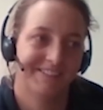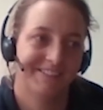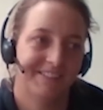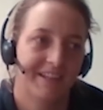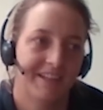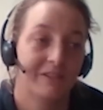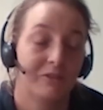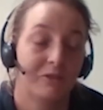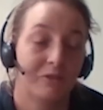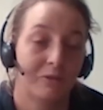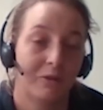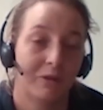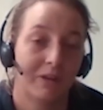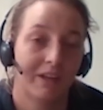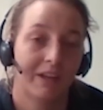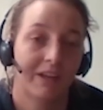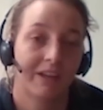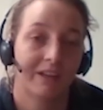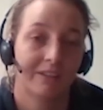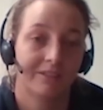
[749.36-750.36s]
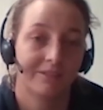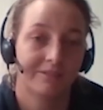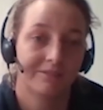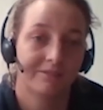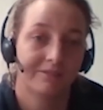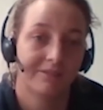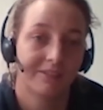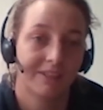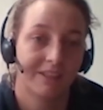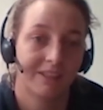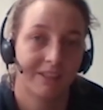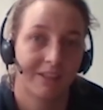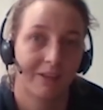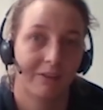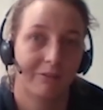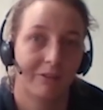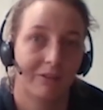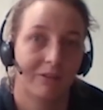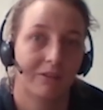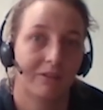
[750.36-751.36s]
enjoy it you know
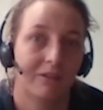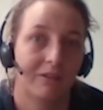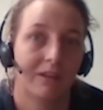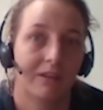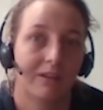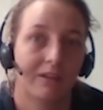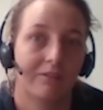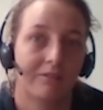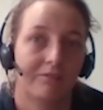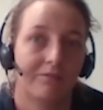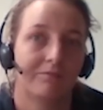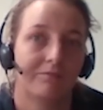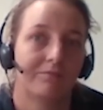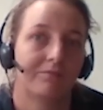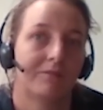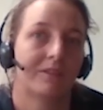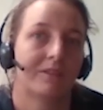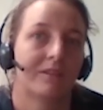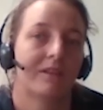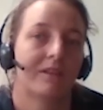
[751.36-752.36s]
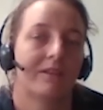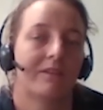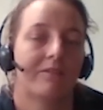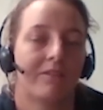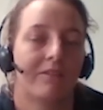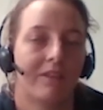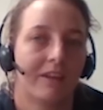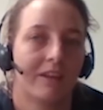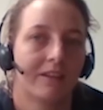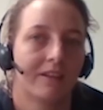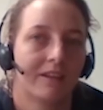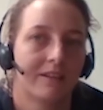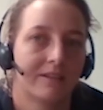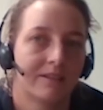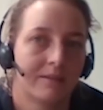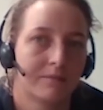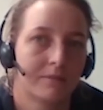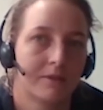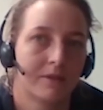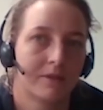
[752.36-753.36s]
if you because i think that
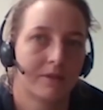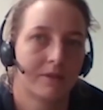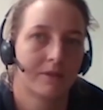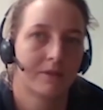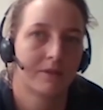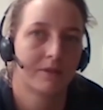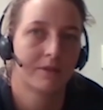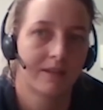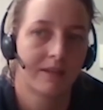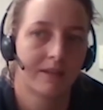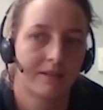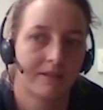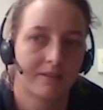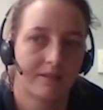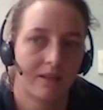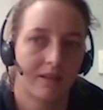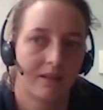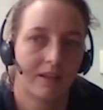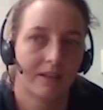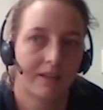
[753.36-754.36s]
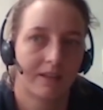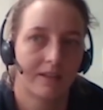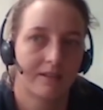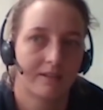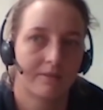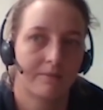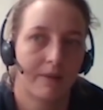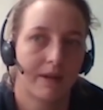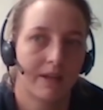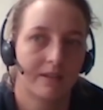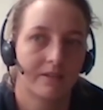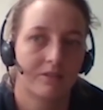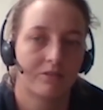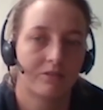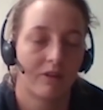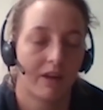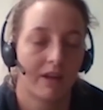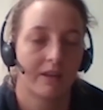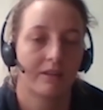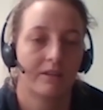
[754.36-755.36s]
sometimes these days like kids are made to
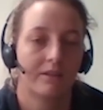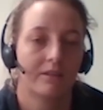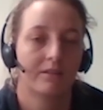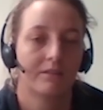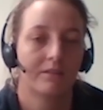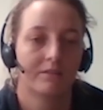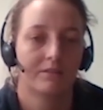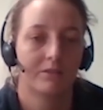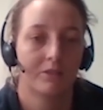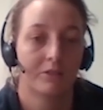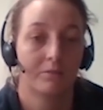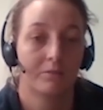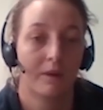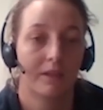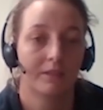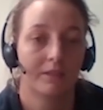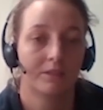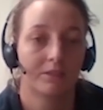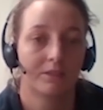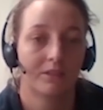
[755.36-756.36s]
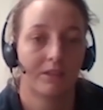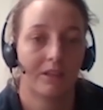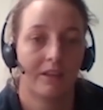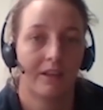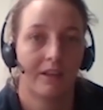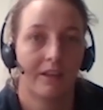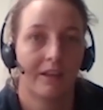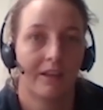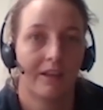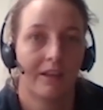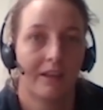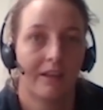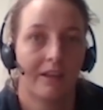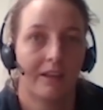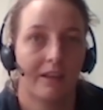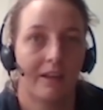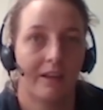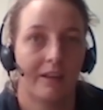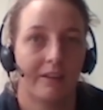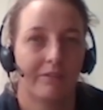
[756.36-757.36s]
train too much
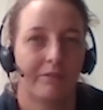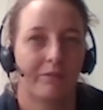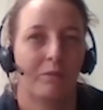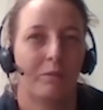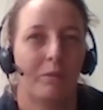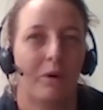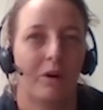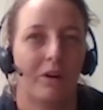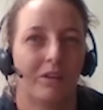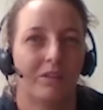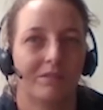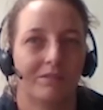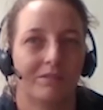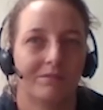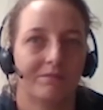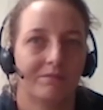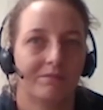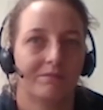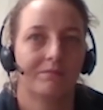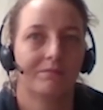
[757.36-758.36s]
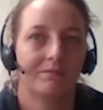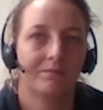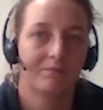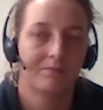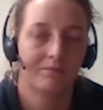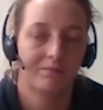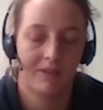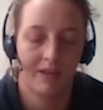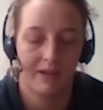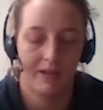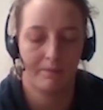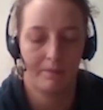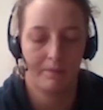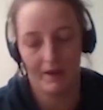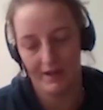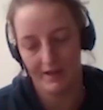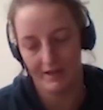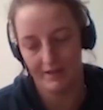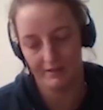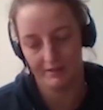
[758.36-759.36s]
like for what they're
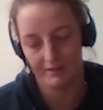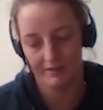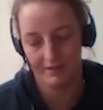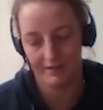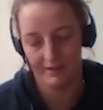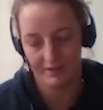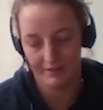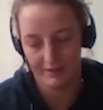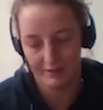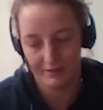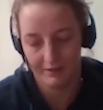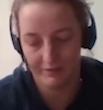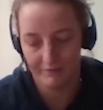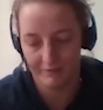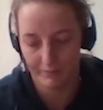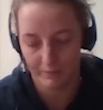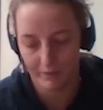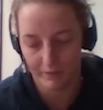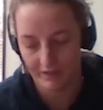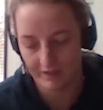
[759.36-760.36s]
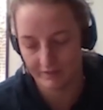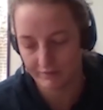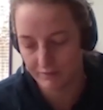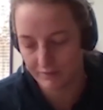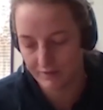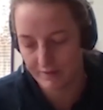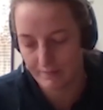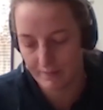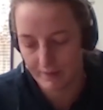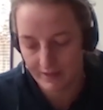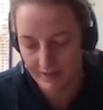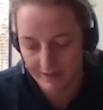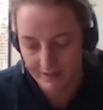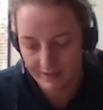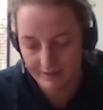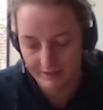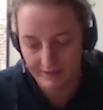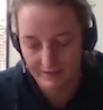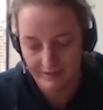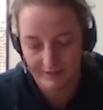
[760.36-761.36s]
playing, you know, for what level they're
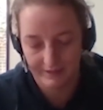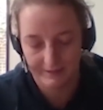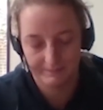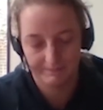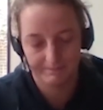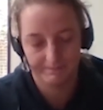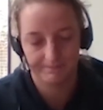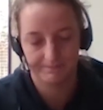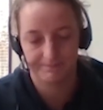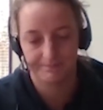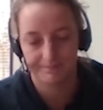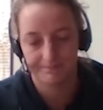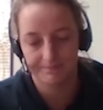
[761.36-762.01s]
playing. Um,